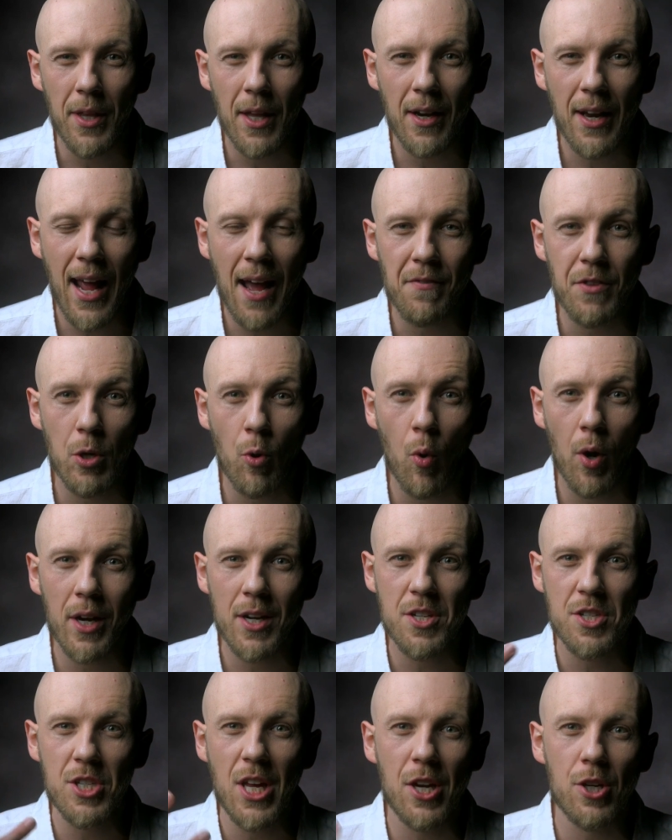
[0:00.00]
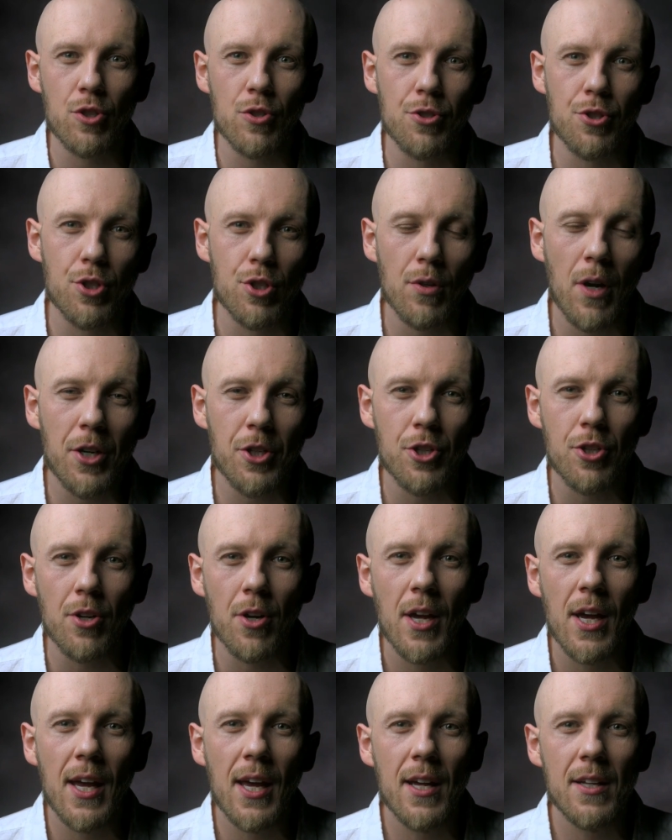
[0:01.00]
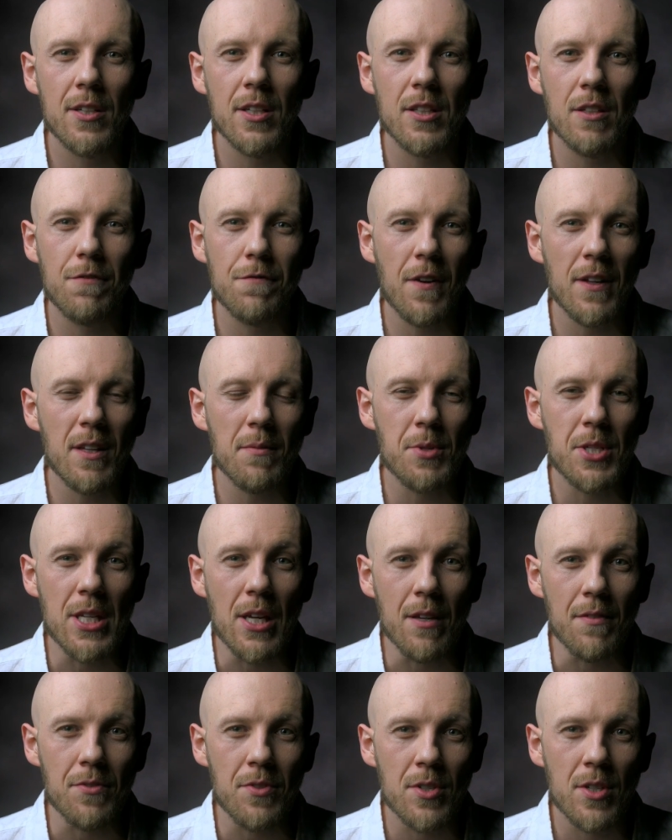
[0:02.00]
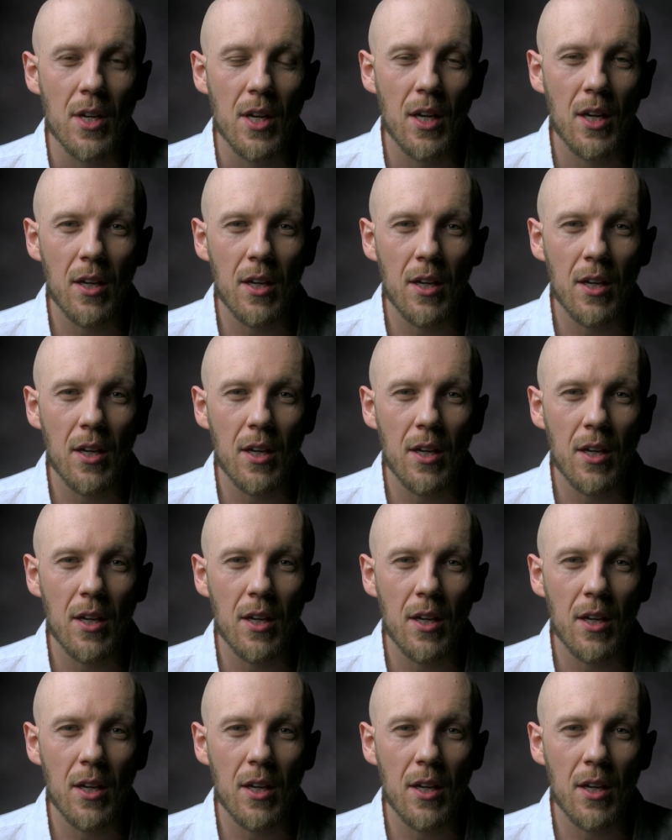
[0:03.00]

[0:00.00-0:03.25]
they didn't have the organizational structure to defend themselves.